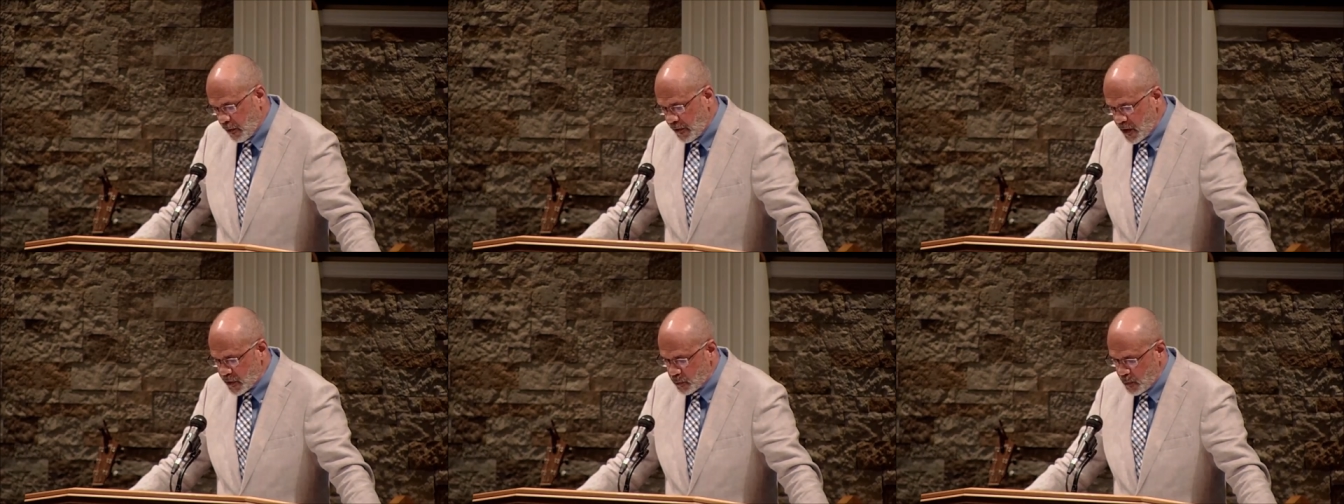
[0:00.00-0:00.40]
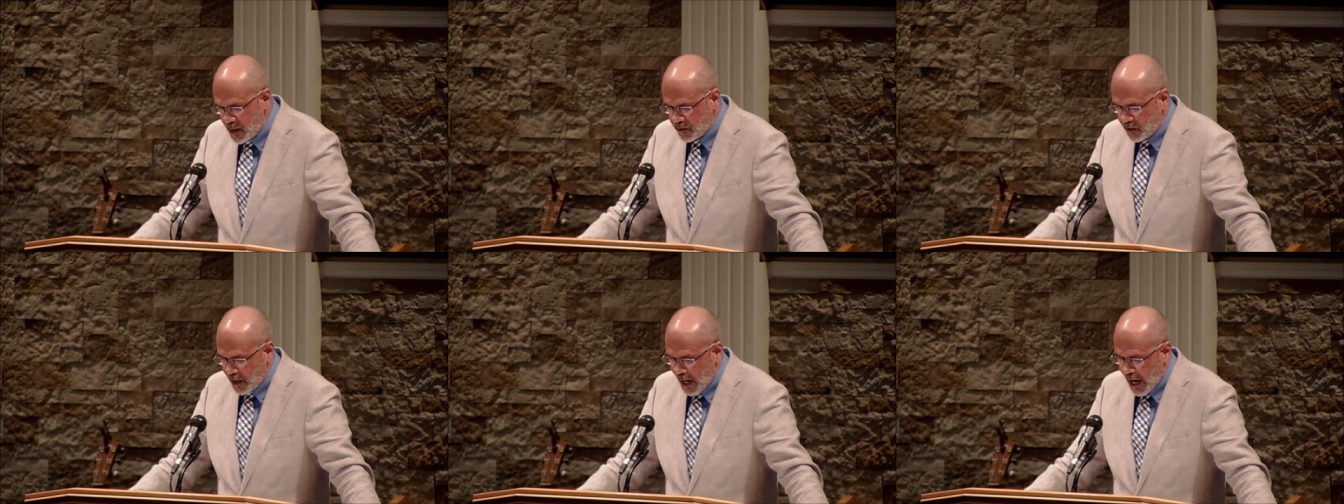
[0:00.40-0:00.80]
this
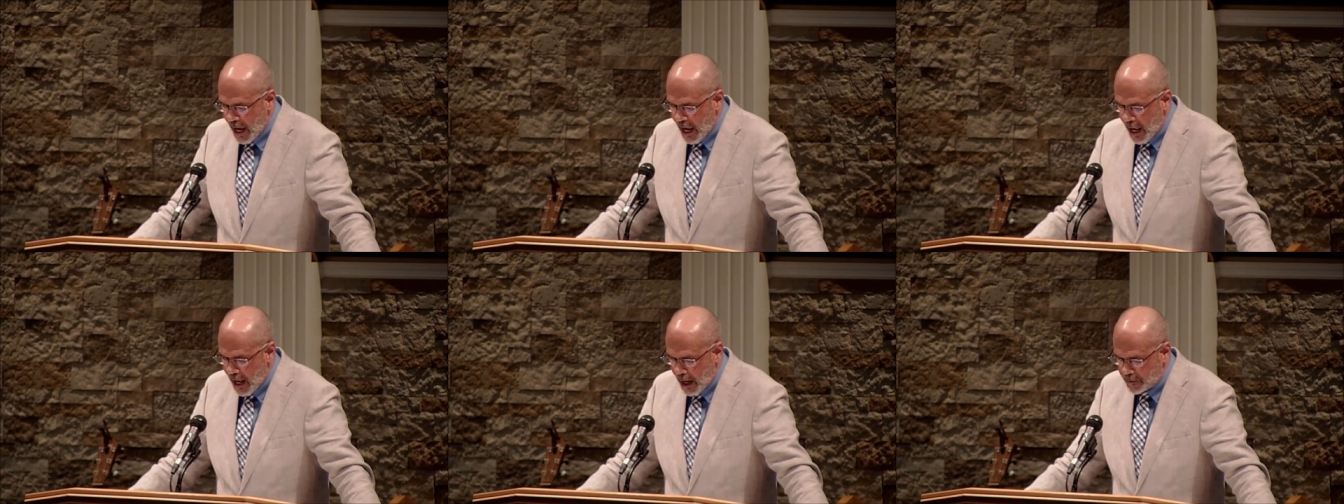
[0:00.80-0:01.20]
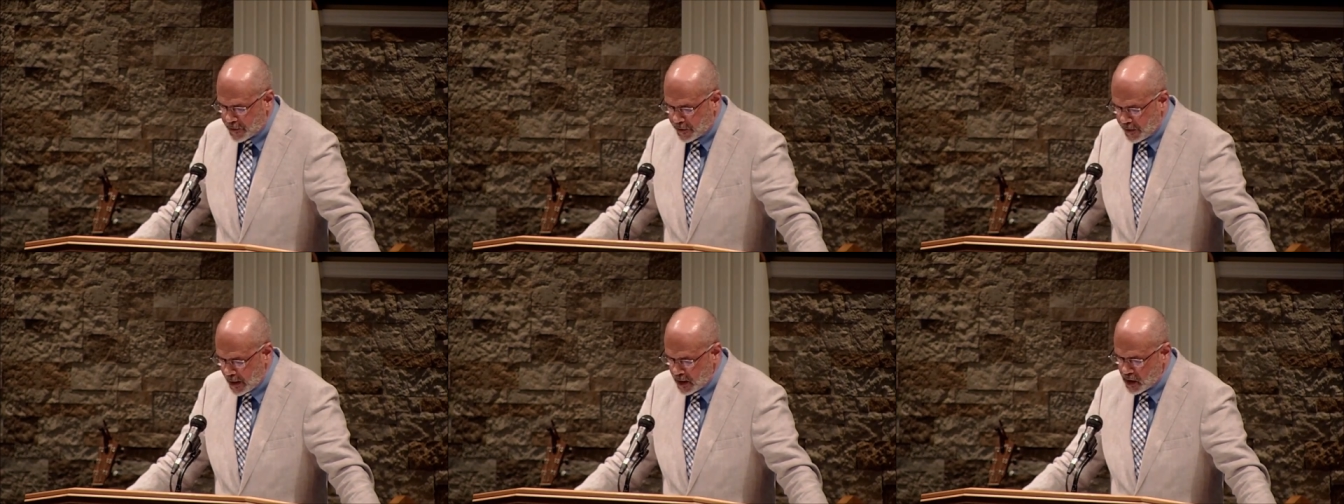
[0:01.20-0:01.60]
reason I have
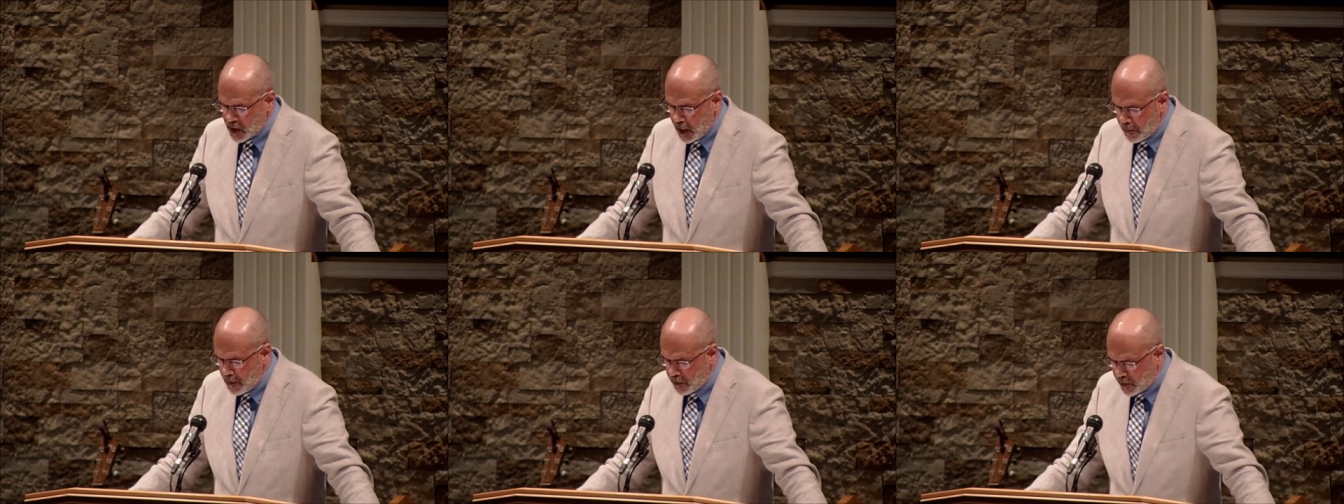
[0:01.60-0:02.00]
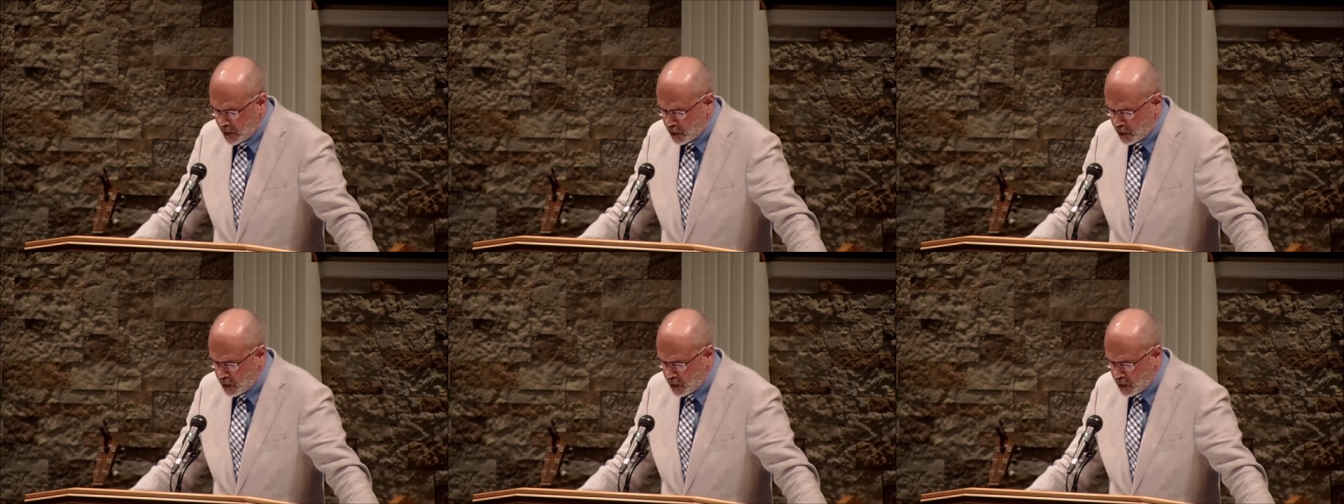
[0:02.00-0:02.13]
sent Timothy